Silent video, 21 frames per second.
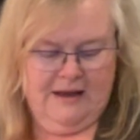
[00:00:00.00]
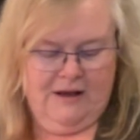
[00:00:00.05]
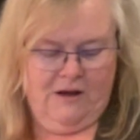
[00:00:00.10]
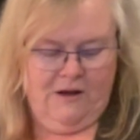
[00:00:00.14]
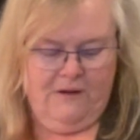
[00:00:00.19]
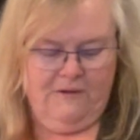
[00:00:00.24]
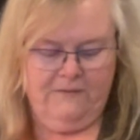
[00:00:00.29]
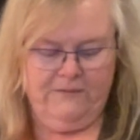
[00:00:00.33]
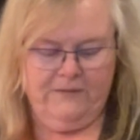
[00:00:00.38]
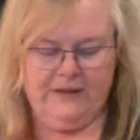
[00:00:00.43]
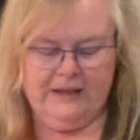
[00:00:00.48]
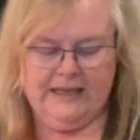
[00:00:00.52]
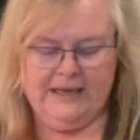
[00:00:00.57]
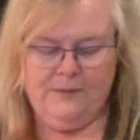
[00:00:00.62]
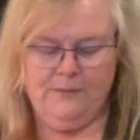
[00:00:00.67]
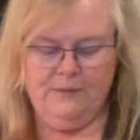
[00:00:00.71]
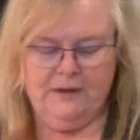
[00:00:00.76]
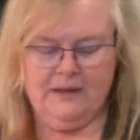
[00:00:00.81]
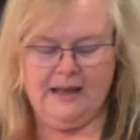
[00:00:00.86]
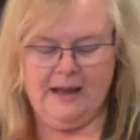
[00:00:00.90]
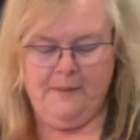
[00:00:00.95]
Hopefully
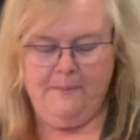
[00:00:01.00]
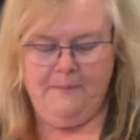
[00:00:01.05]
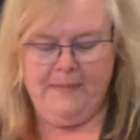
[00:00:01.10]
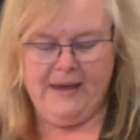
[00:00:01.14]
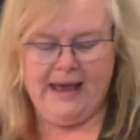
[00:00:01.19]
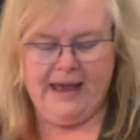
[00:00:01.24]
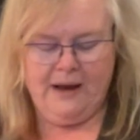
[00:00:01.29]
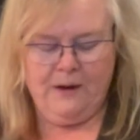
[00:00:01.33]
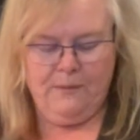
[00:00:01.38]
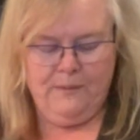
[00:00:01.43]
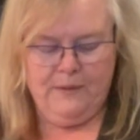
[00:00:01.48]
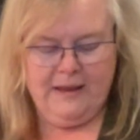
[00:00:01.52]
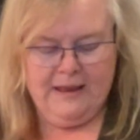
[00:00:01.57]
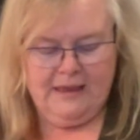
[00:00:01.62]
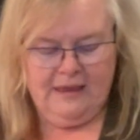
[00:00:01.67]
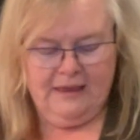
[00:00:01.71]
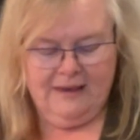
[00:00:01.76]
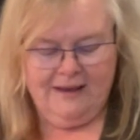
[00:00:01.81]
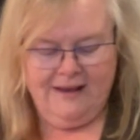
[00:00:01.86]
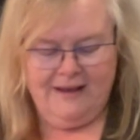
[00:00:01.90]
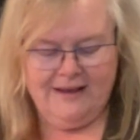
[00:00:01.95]
we'll come back with
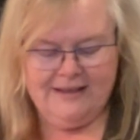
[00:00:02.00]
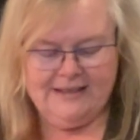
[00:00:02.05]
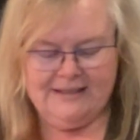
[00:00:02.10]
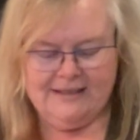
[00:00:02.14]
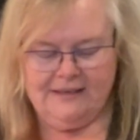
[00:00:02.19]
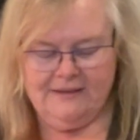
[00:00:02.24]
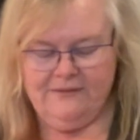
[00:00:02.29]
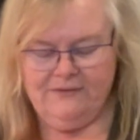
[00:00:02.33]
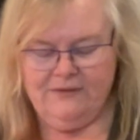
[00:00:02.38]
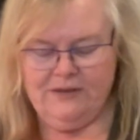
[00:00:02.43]
lots of